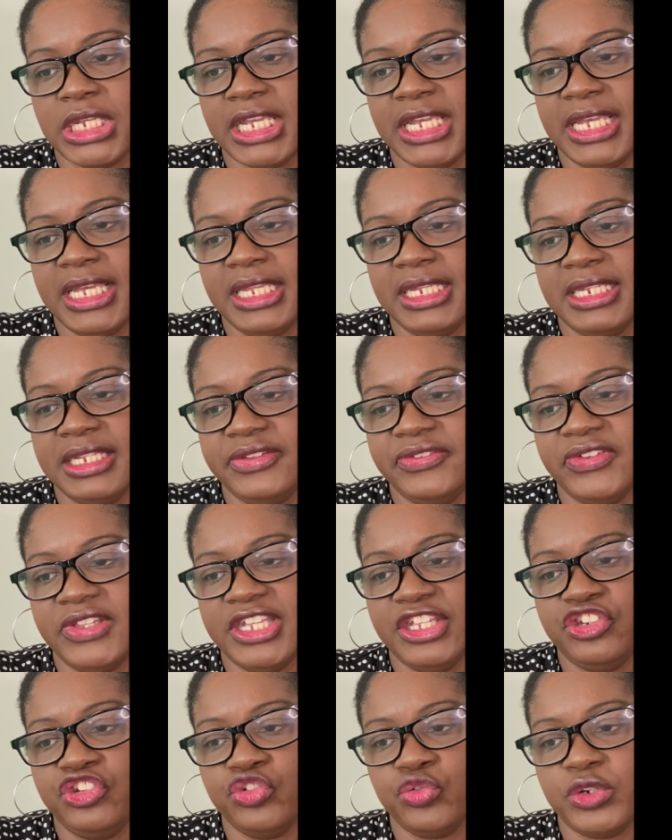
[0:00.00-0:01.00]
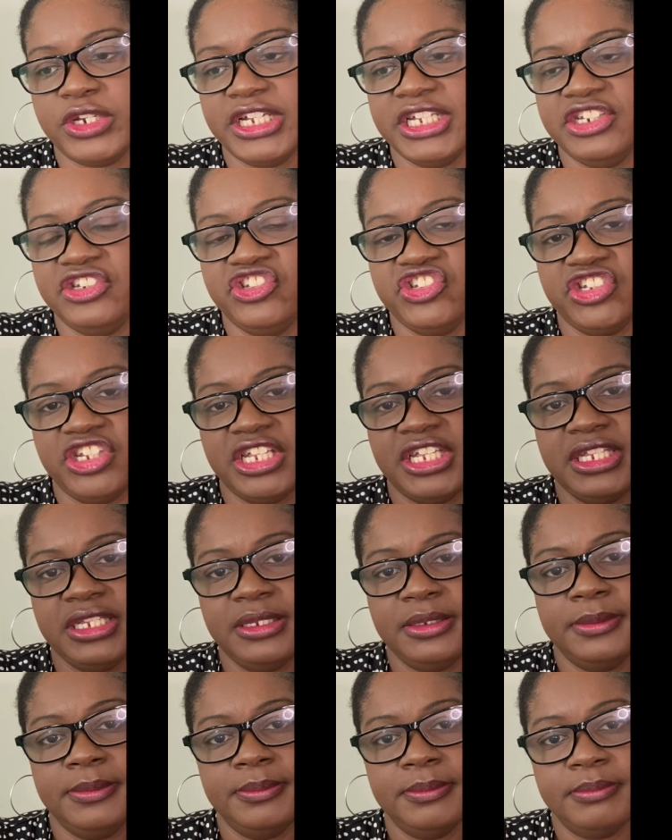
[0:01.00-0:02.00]
Alexandre J.
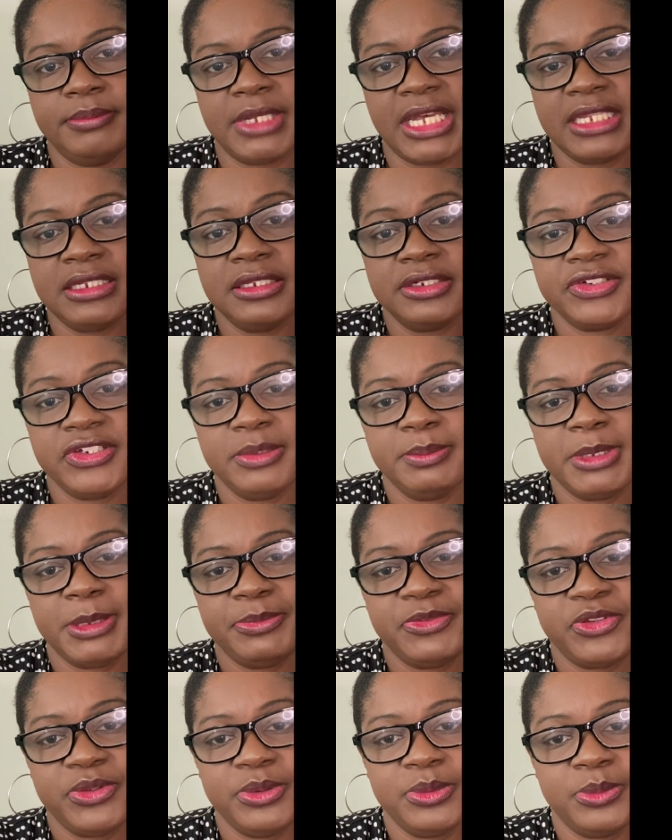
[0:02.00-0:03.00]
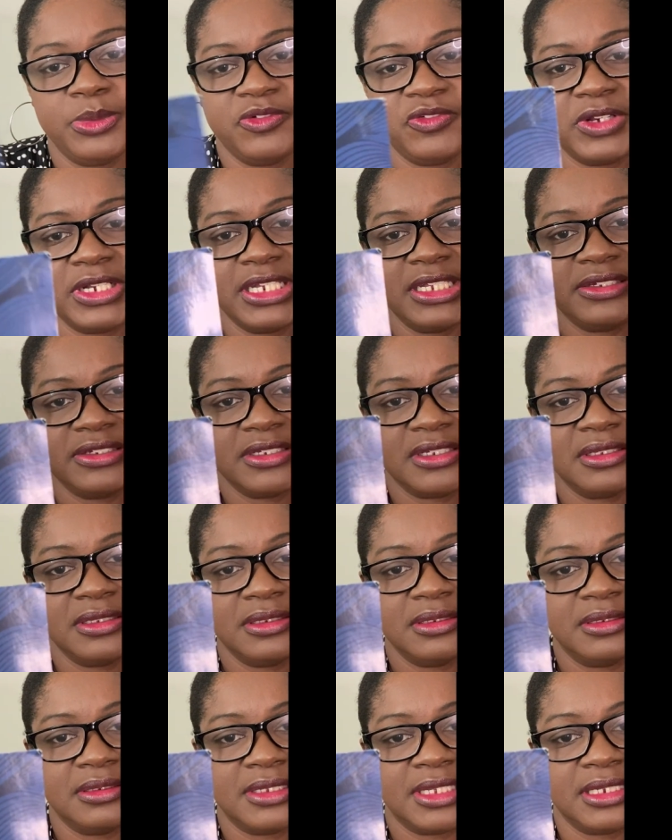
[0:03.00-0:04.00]
I looked him up too. One for Dantica.
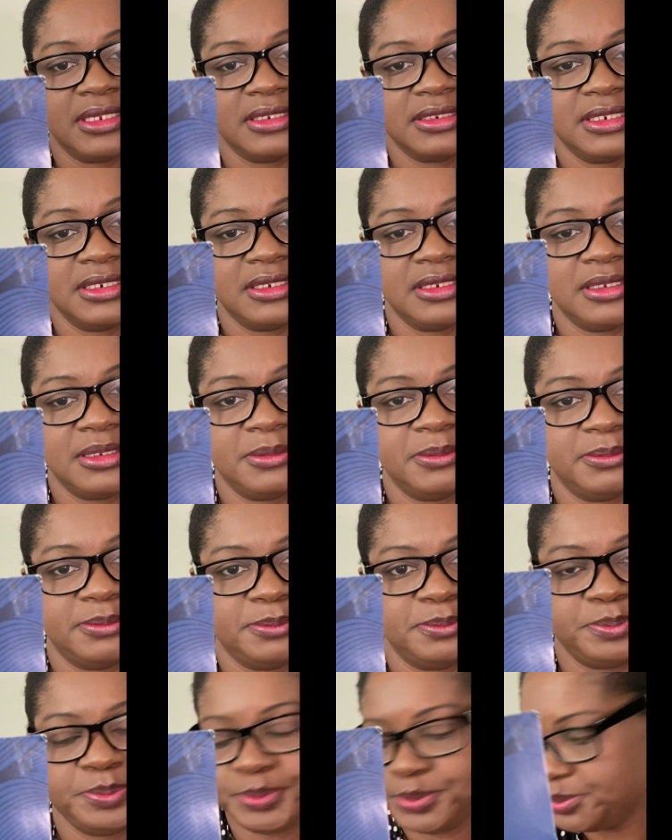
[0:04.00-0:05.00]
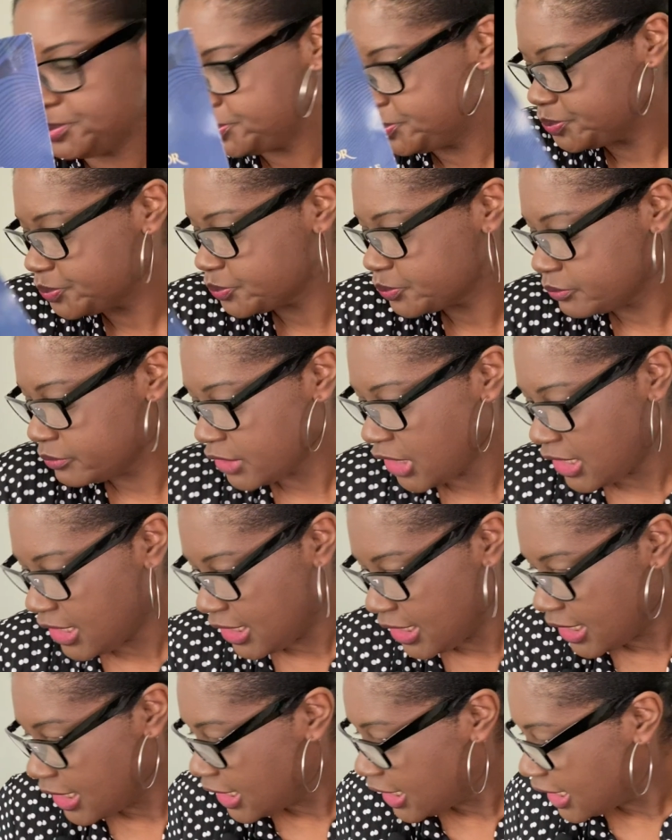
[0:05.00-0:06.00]
I looked it up.
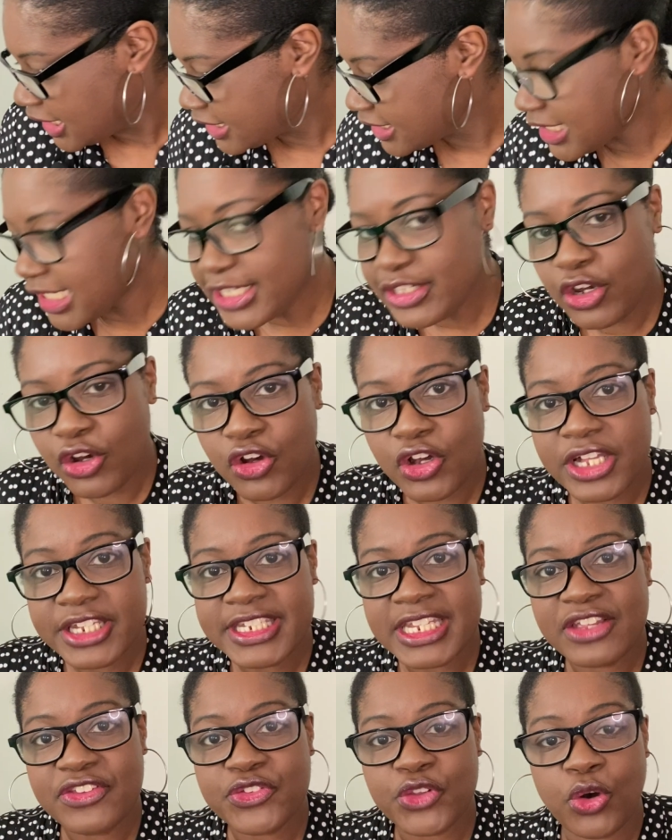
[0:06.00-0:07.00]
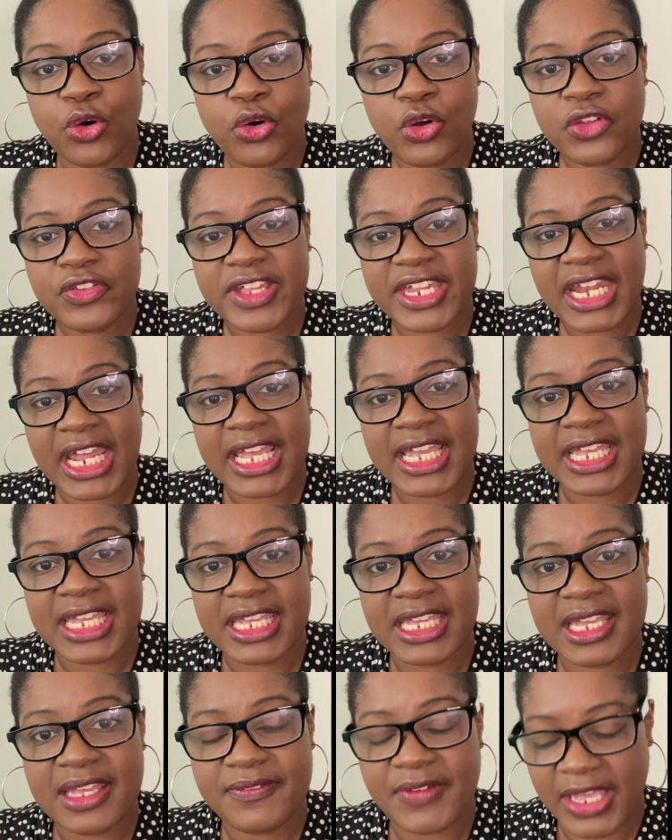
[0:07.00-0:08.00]
And yeah, y'all, that's all that I
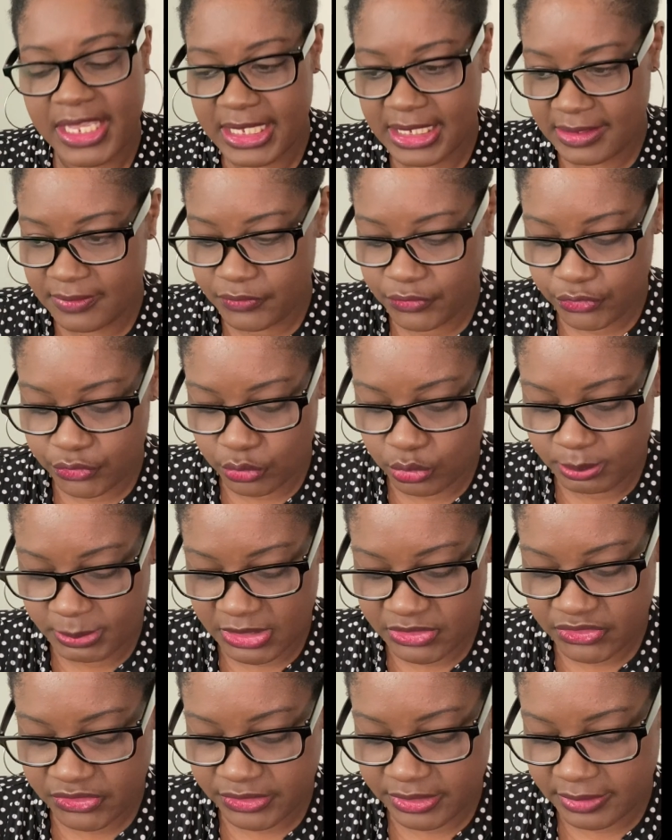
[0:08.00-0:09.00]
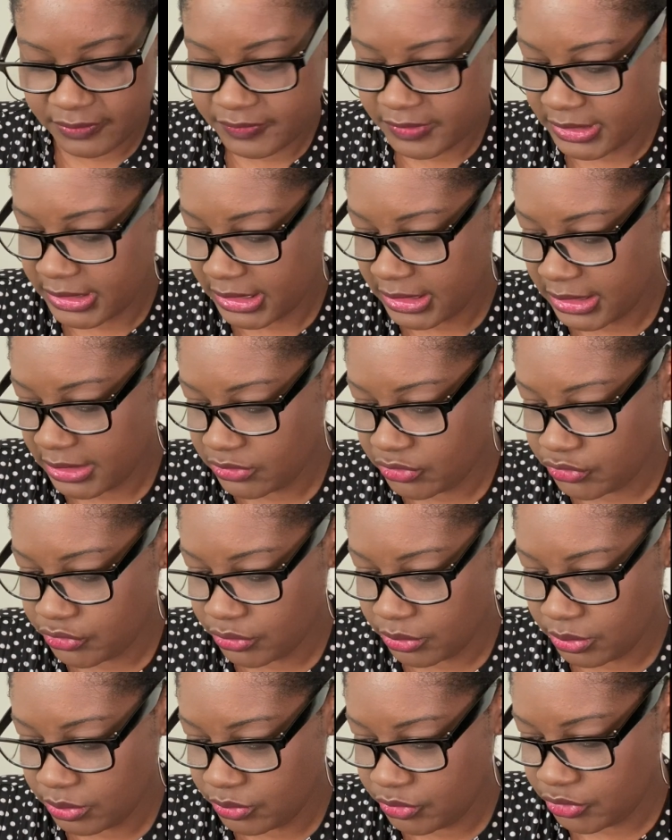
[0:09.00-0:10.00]
have. I have so much stuff that I have
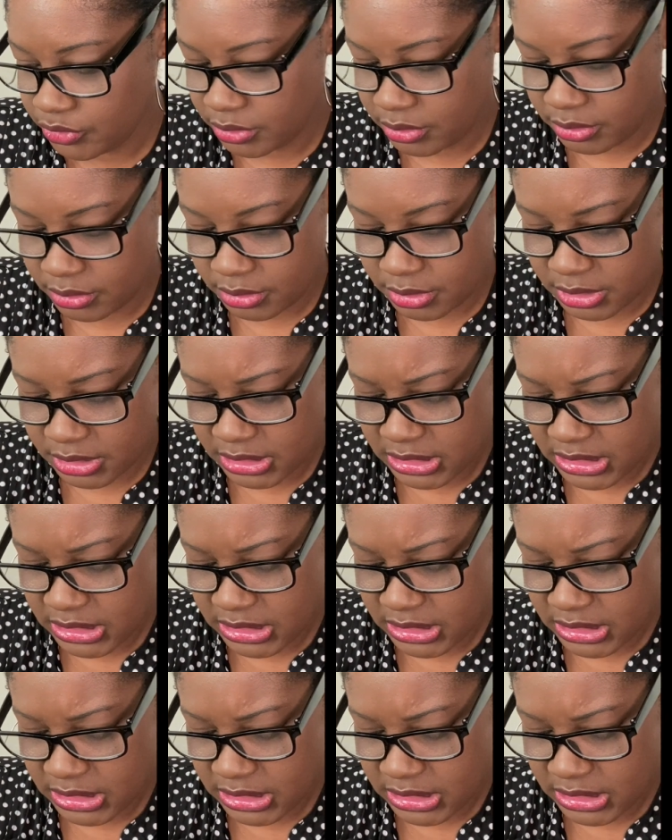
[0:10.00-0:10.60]
showed y'all.